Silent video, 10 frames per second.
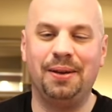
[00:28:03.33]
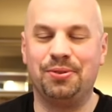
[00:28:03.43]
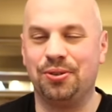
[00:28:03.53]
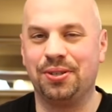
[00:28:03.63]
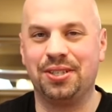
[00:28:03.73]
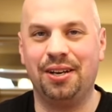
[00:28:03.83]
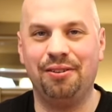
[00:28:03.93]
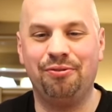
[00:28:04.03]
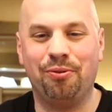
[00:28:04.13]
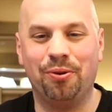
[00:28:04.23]
am so
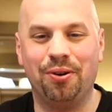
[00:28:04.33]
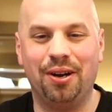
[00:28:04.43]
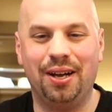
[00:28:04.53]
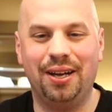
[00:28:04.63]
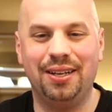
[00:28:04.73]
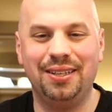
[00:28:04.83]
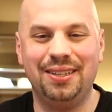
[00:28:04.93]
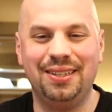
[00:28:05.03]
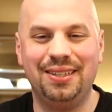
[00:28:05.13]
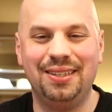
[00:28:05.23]
excited for
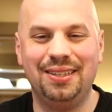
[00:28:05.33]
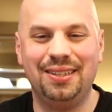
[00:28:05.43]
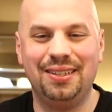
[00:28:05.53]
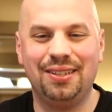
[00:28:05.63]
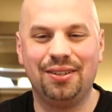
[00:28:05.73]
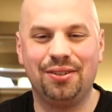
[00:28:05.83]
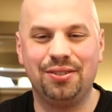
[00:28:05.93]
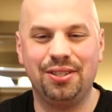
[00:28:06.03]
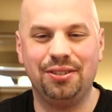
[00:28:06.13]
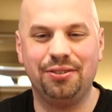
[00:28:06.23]

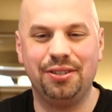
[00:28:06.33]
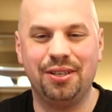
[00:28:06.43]
13 Green.